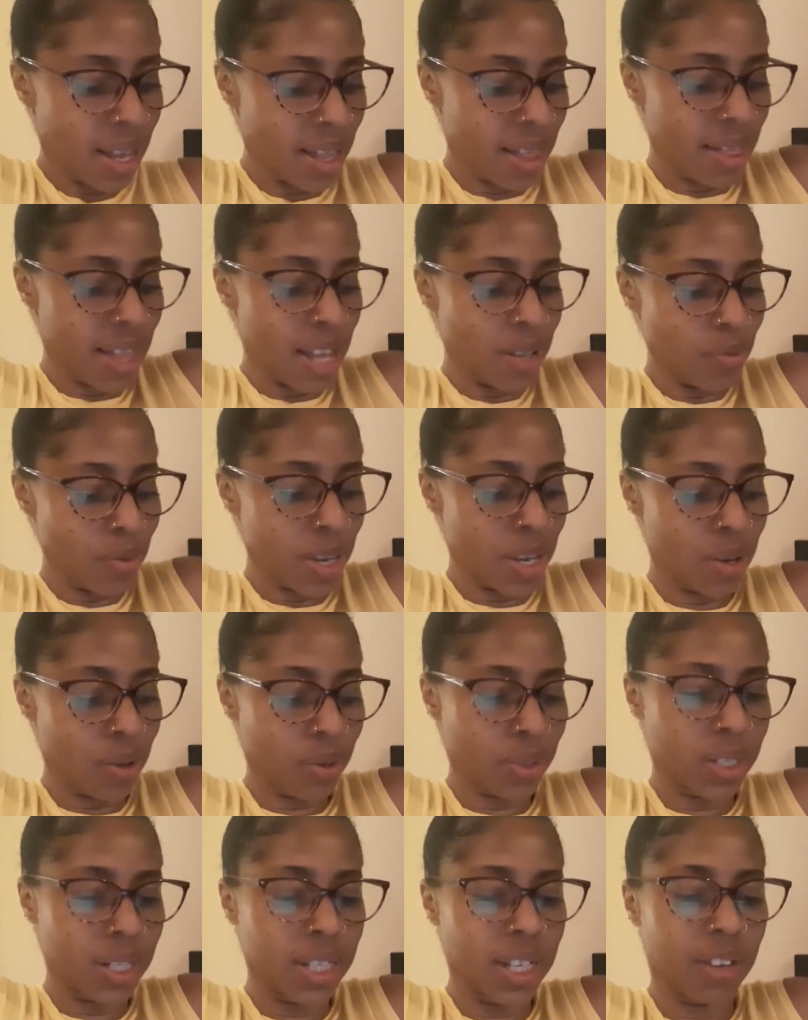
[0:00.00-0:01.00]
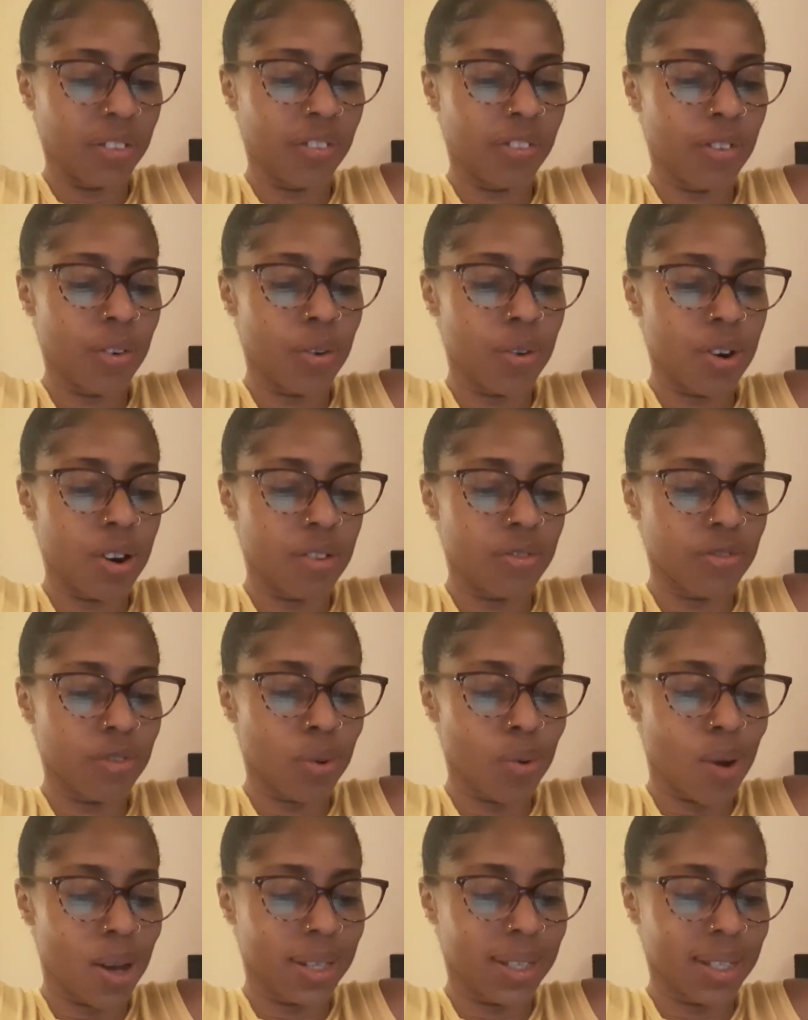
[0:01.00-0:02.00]
Then we go to day four of
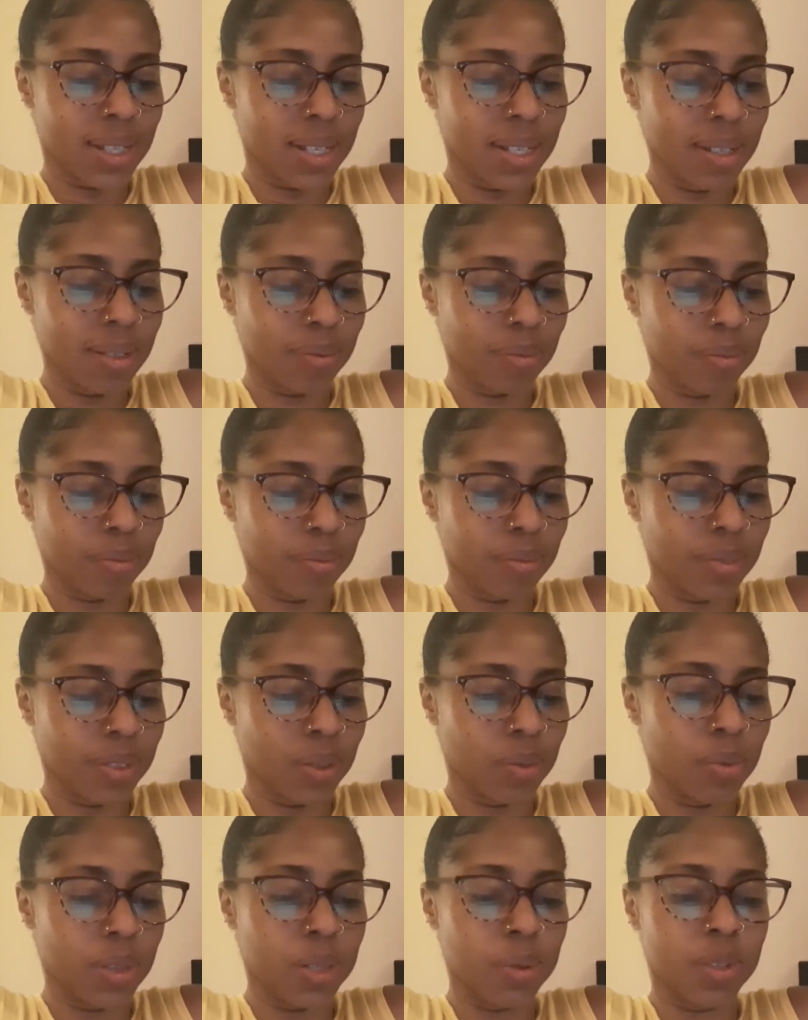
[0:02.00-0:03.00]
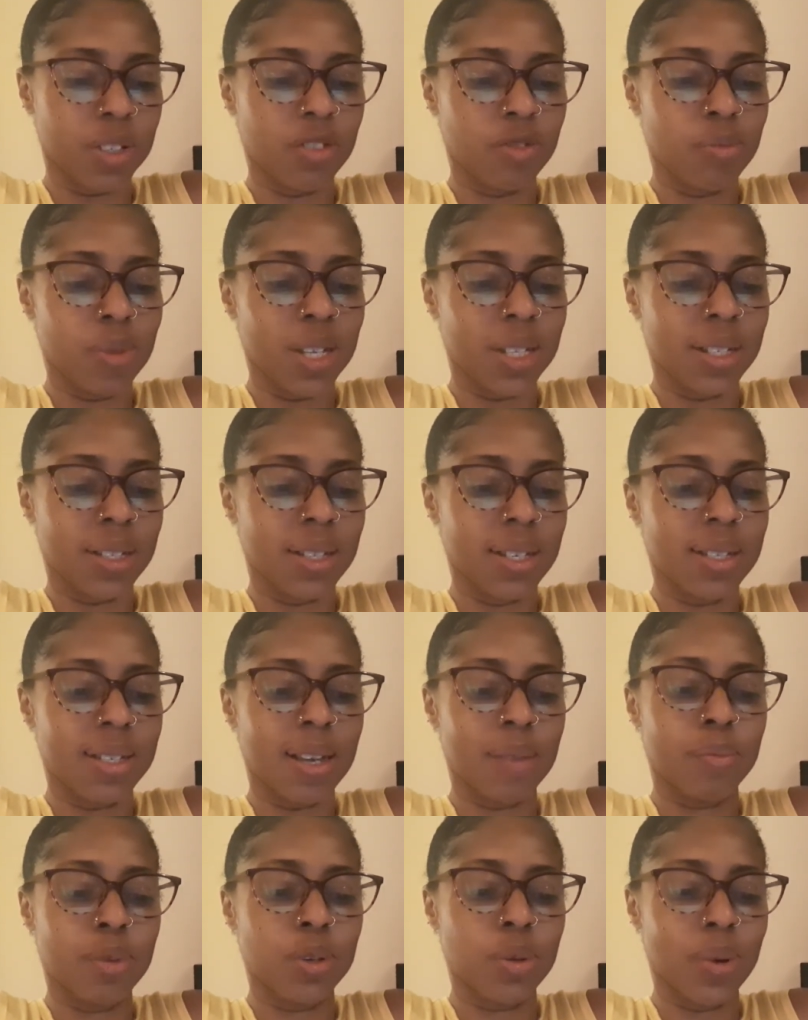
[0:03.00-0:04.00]
Kwanzaa, which would have been on
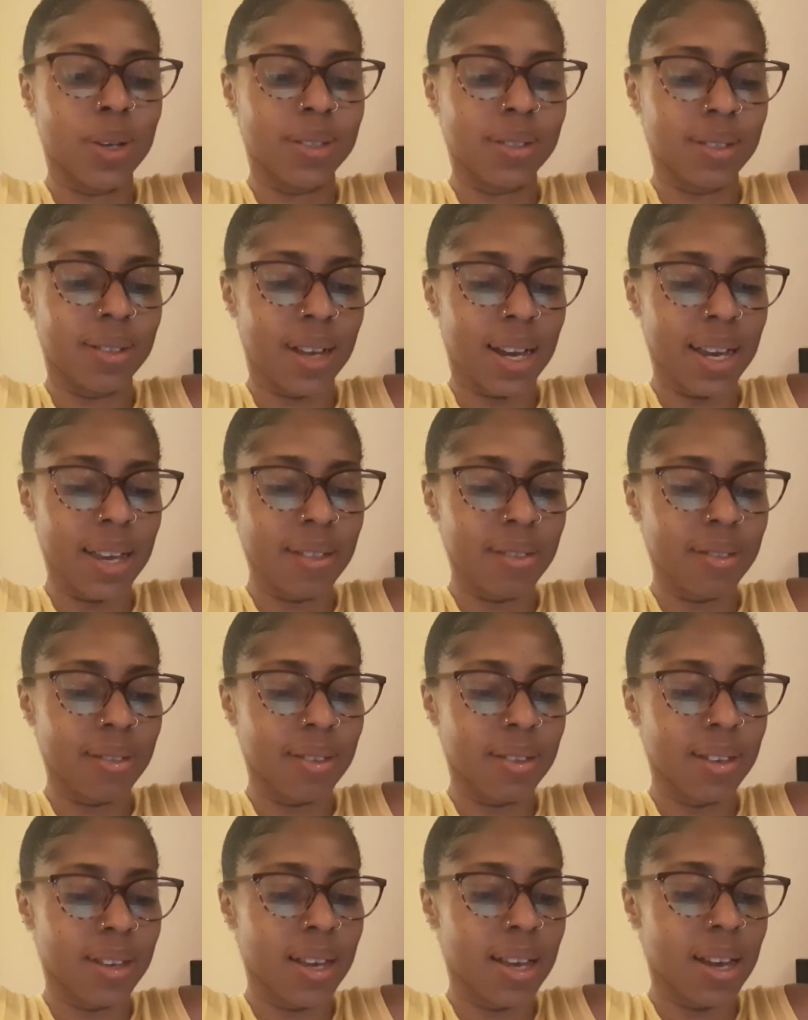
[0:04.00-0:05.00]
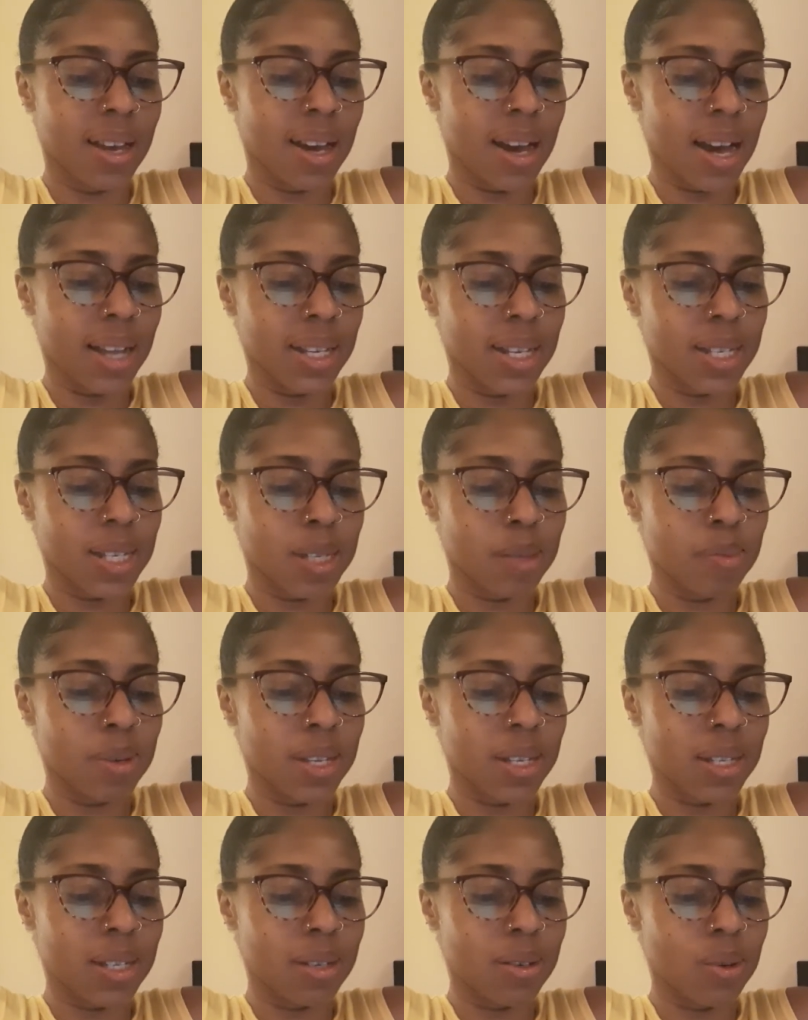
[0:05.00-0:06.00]
December 29th, and it
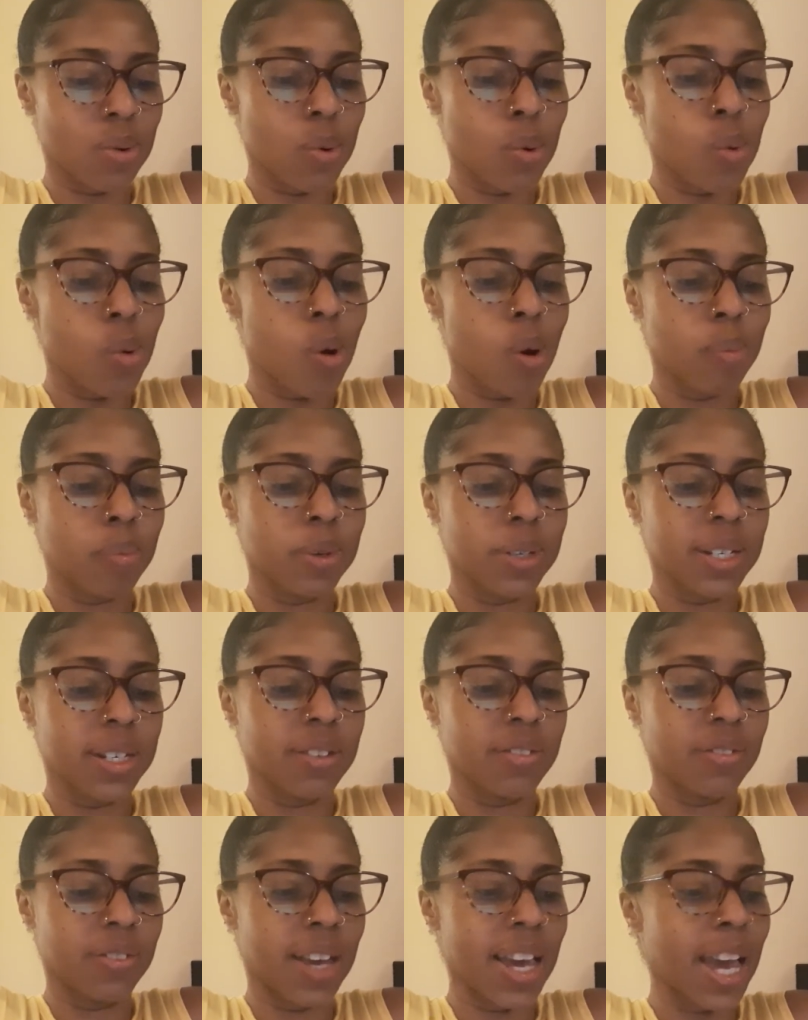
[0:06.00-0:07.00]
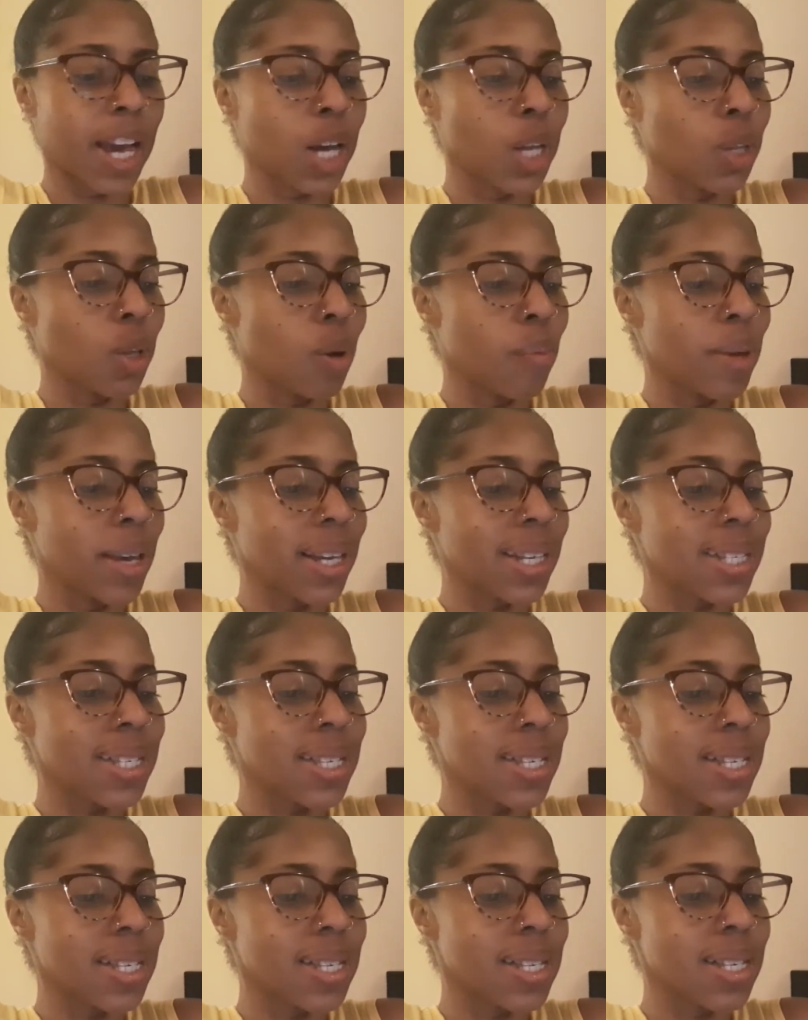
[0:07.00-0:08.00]
speaks to cooperative
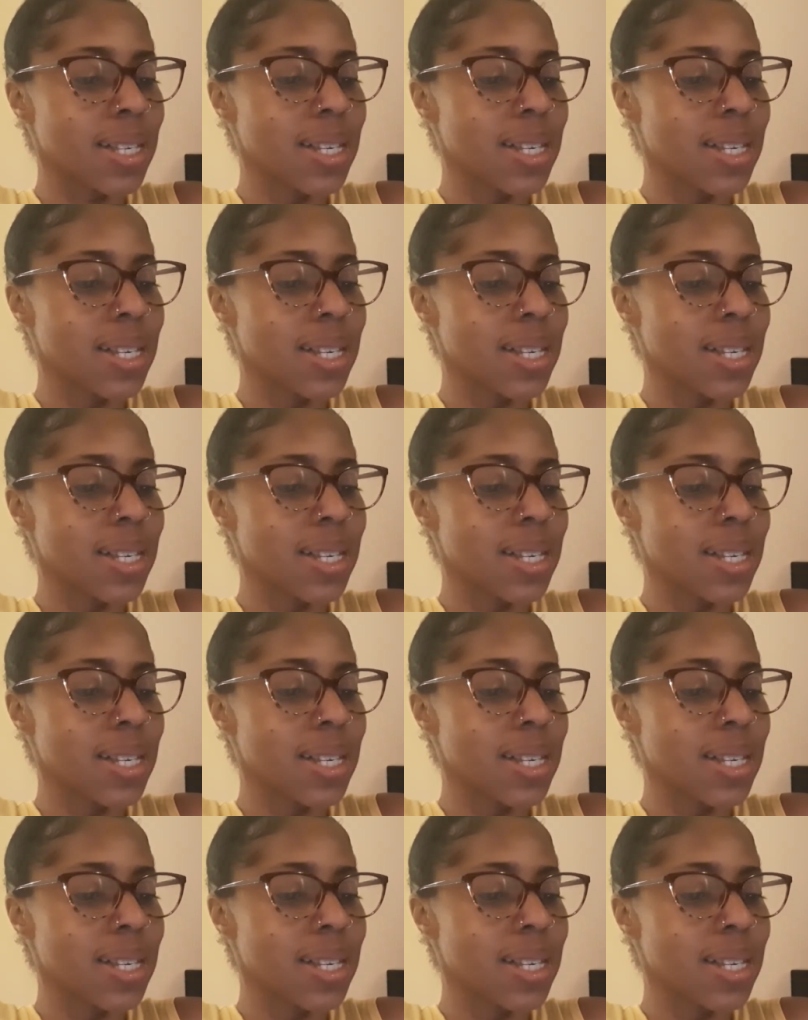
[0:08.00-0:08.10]
economics.